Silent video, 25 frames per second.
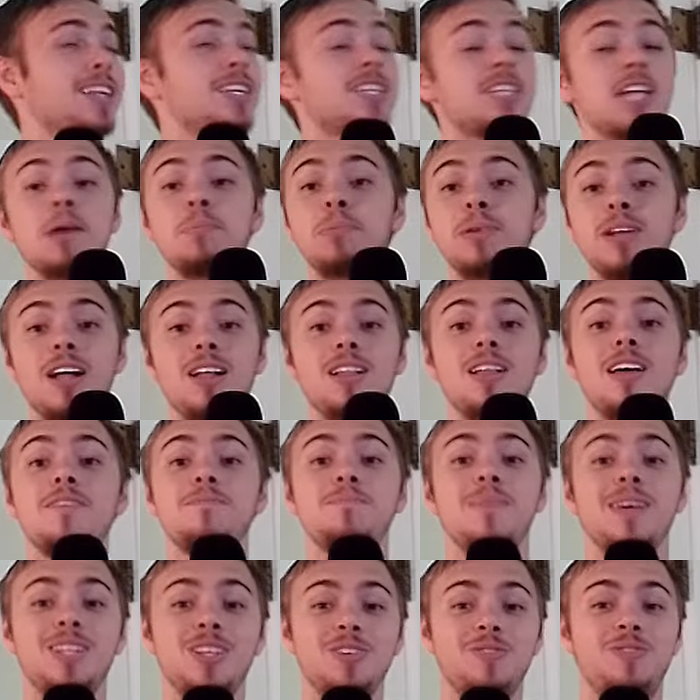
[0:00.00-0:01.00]
And to top it all
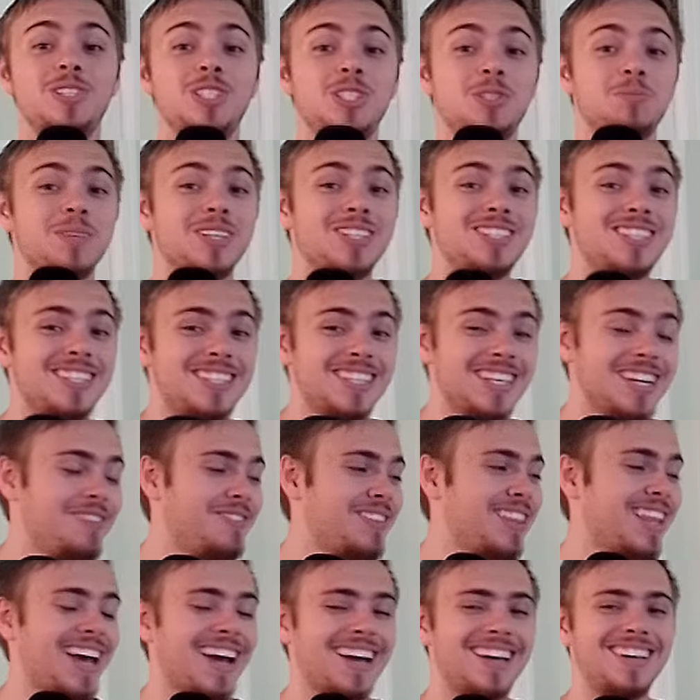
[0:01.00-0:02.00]
off, my Doofenshmirtz isn't
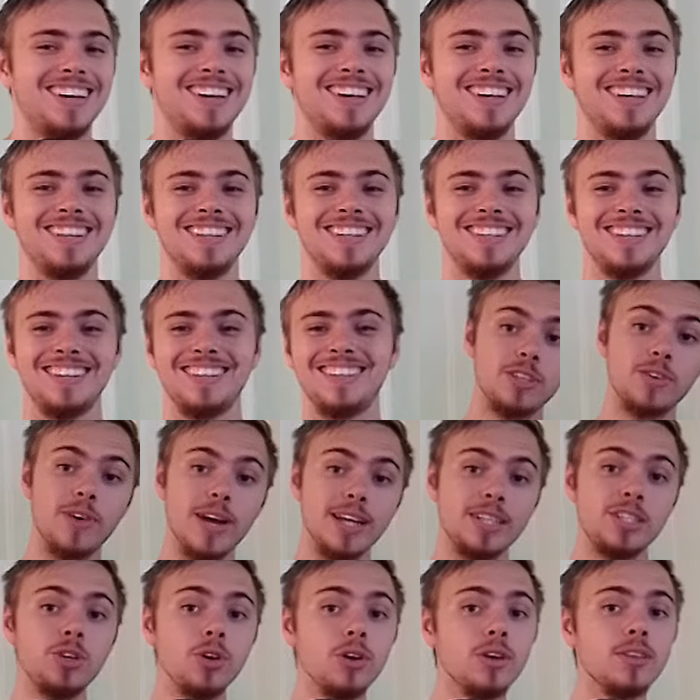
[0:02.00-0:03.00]
even that good. So
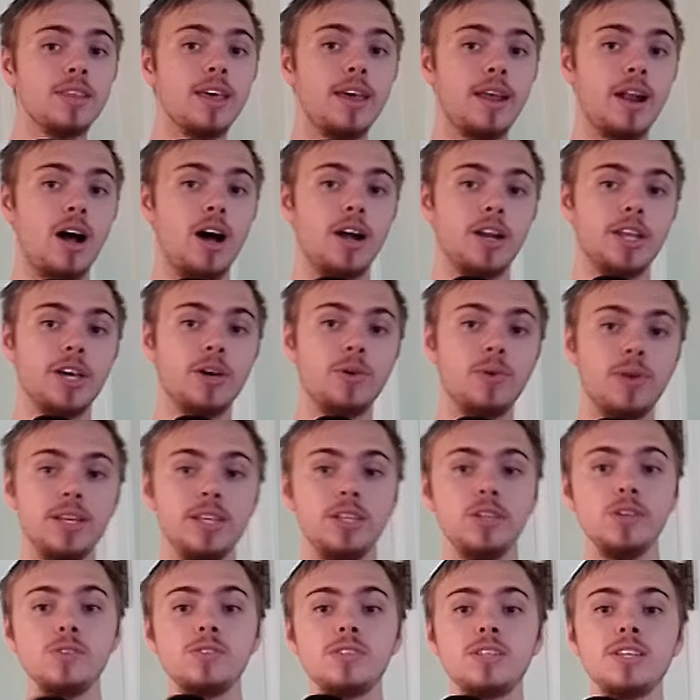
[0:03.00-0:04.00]
I took that audio
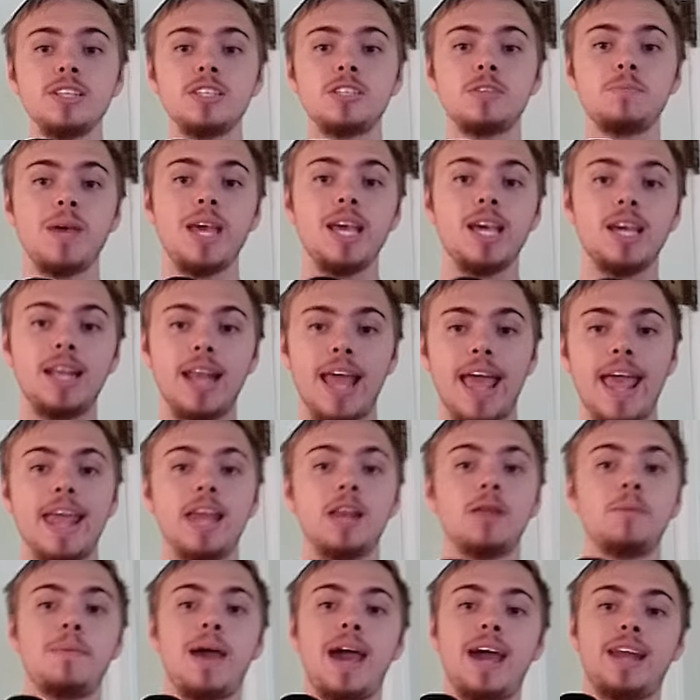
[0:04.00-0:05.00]
and used it to make an
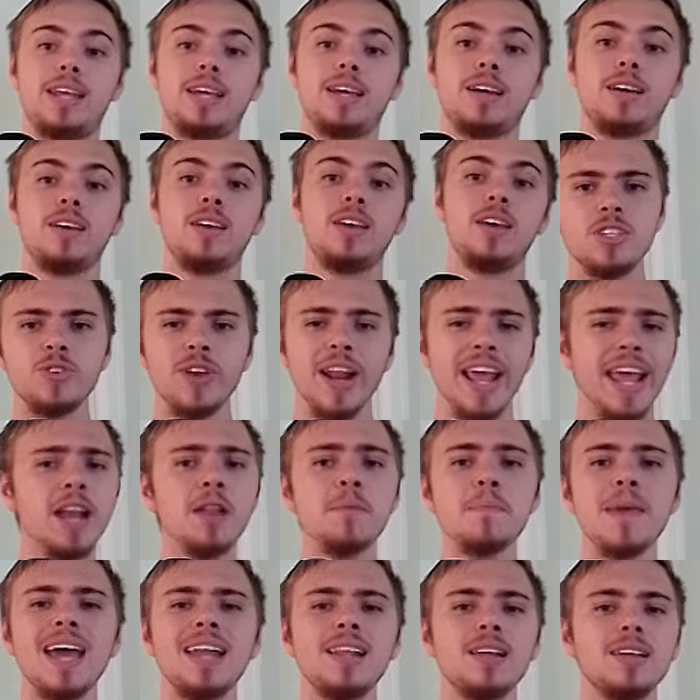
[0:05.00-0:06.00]
animatic. So an
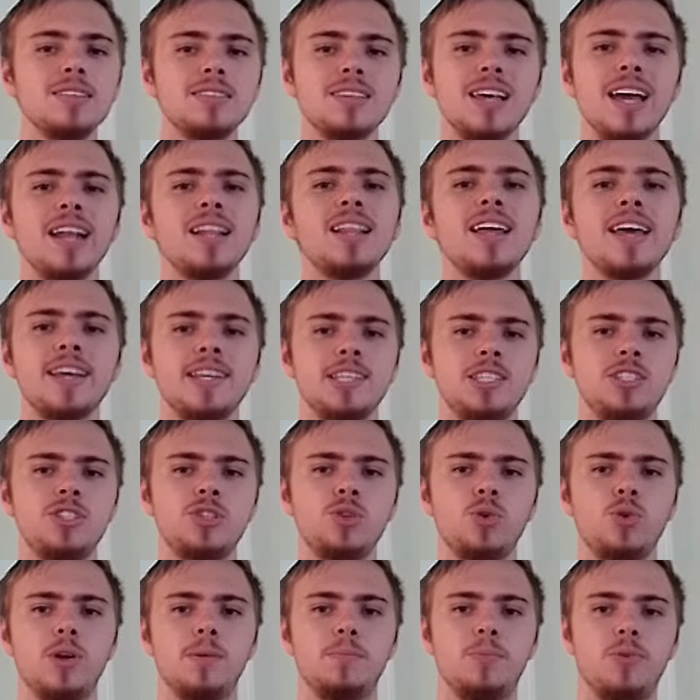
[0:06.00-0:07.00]
animatic is kind of like a
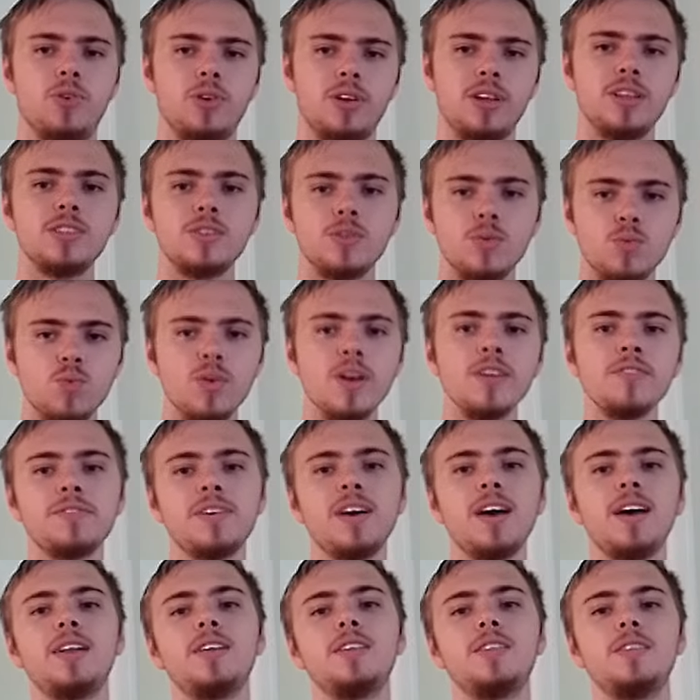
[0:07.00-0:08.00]
storyboard. It's a rough
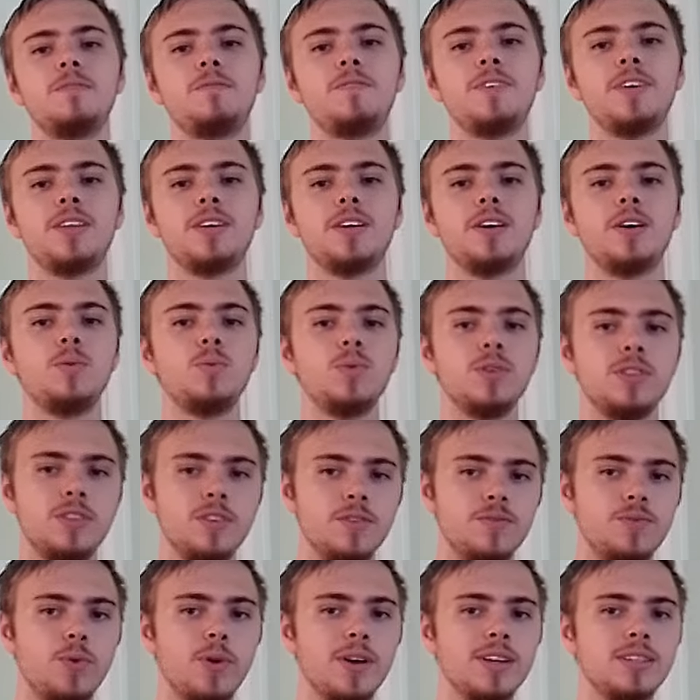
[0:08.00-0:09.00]
cut of the video with
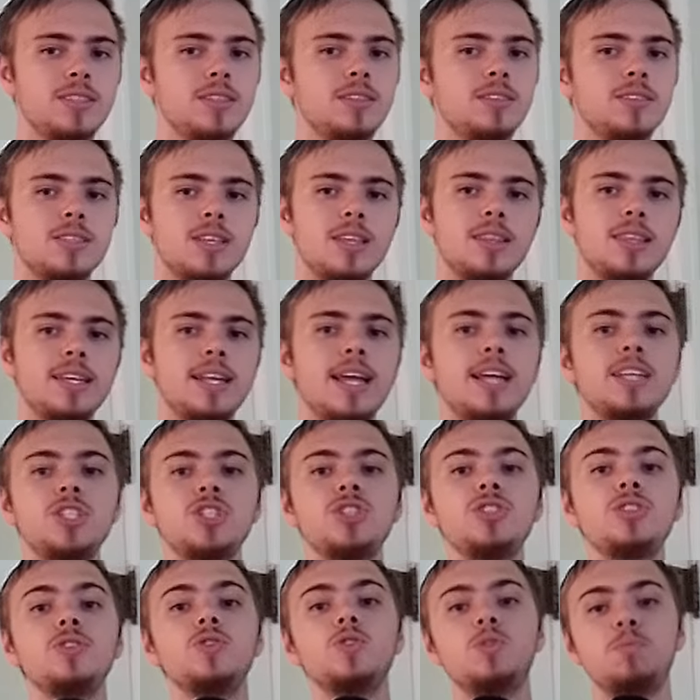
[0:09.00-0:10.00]
the voices, and then I
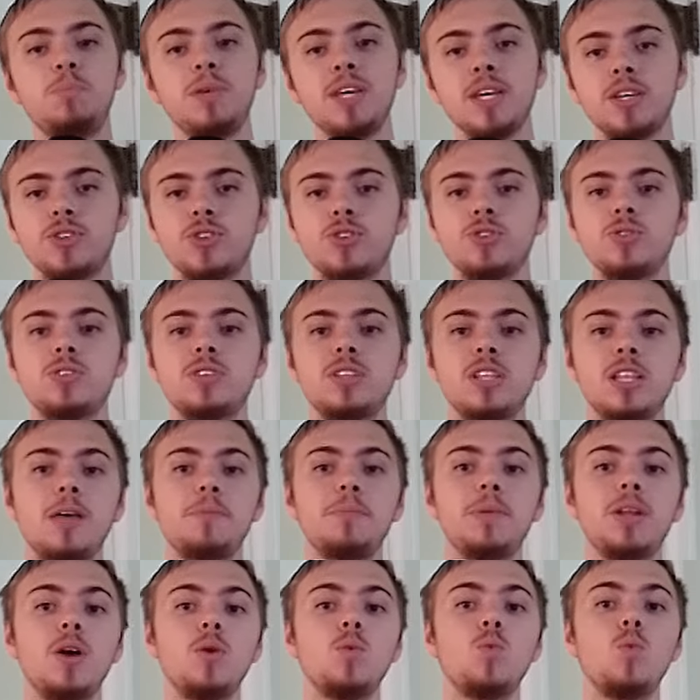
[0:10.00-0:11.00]
just use pictures to
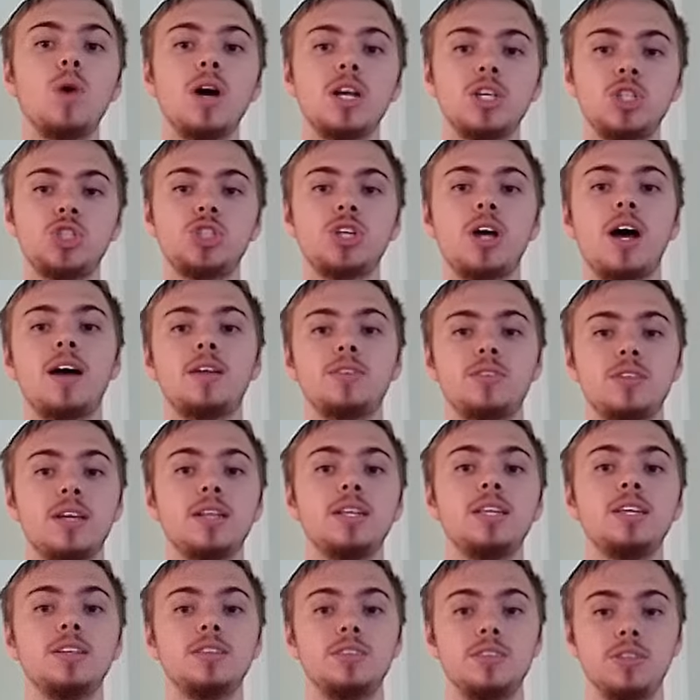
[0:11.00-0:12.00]
let me know what shots I
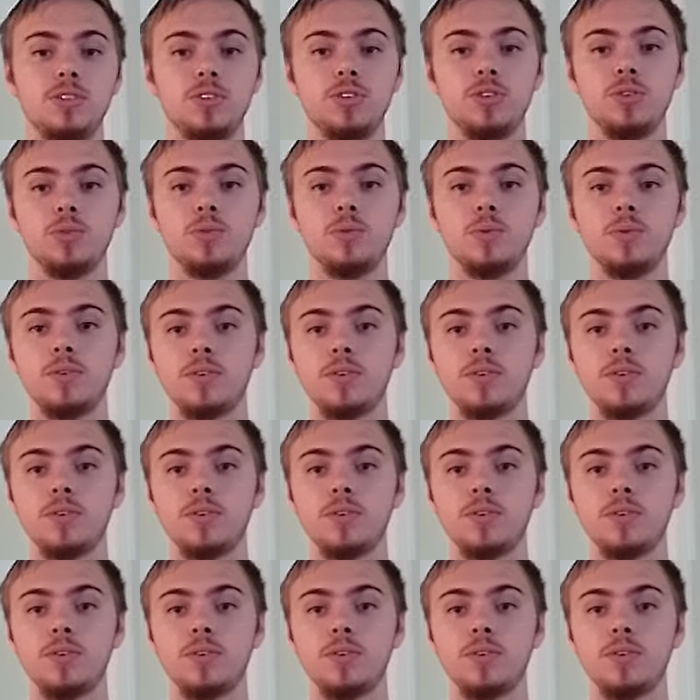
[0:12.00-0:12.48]
needed to do.